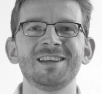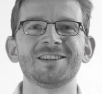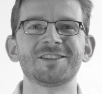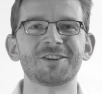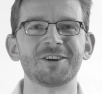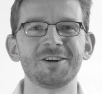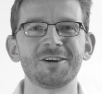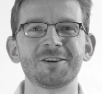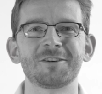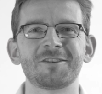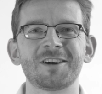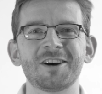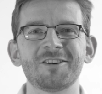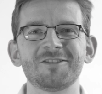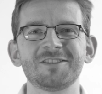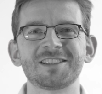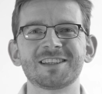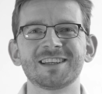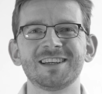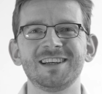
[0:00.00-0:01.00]
in
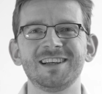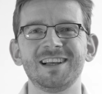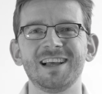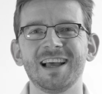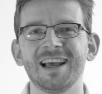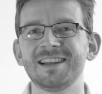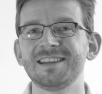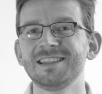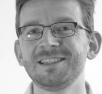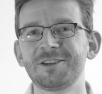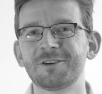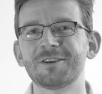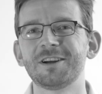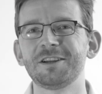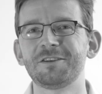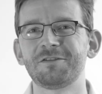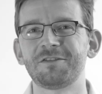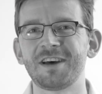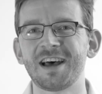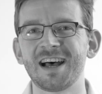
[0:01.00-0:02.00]
turnaround and
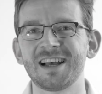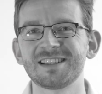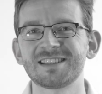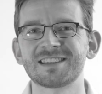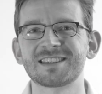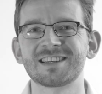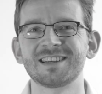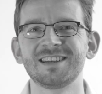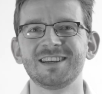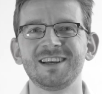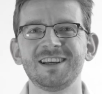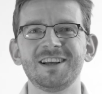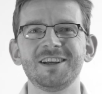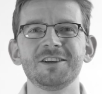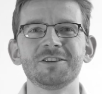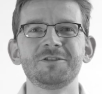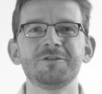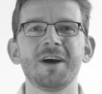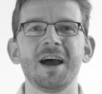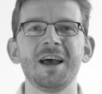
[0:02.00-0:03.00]
iterate fast,
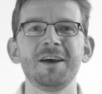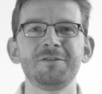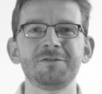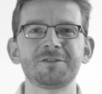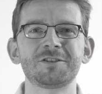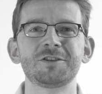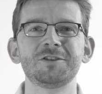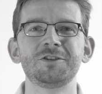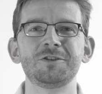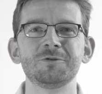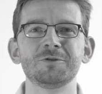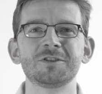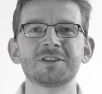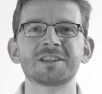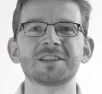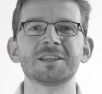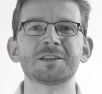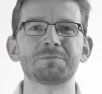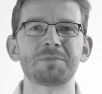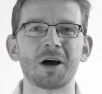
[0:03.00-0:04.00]
you have to use
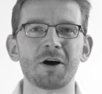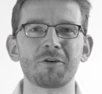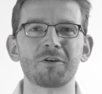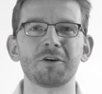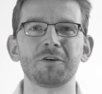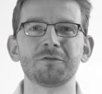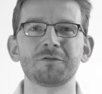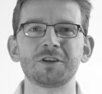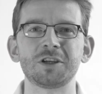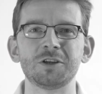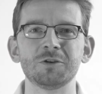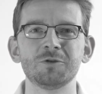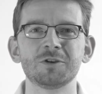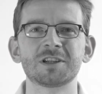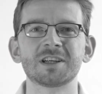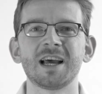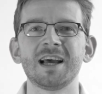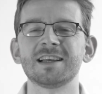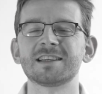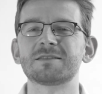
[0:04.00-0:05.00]
this power of
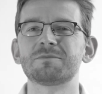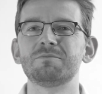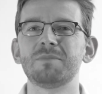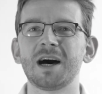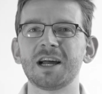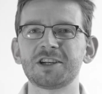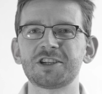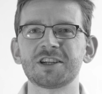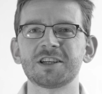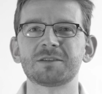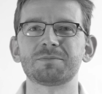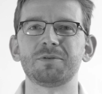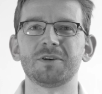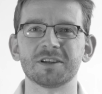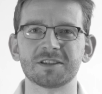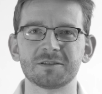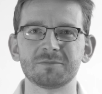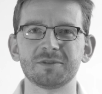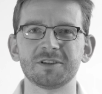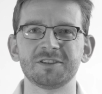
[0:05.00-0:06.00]
Qt as much as
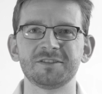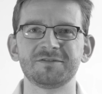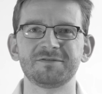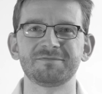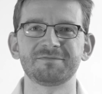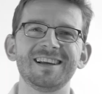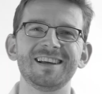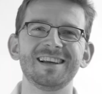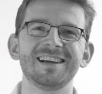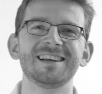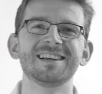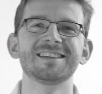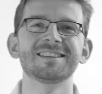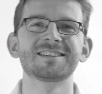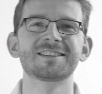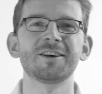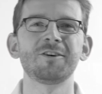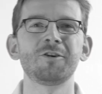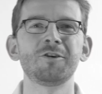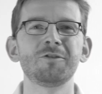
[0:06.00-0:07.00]
possible.
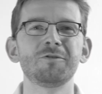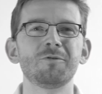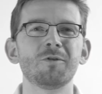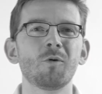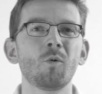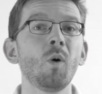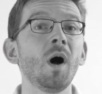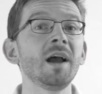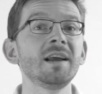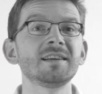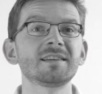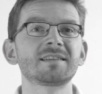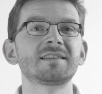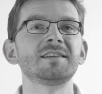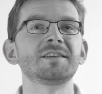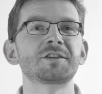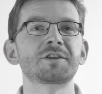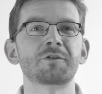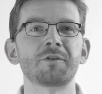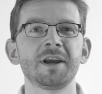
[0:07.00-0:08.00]
So why is
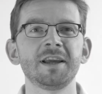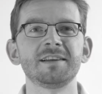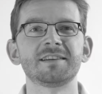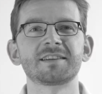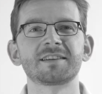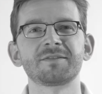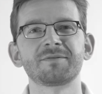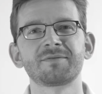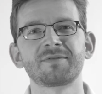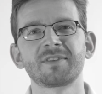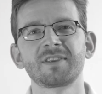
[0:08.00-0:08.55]
this great?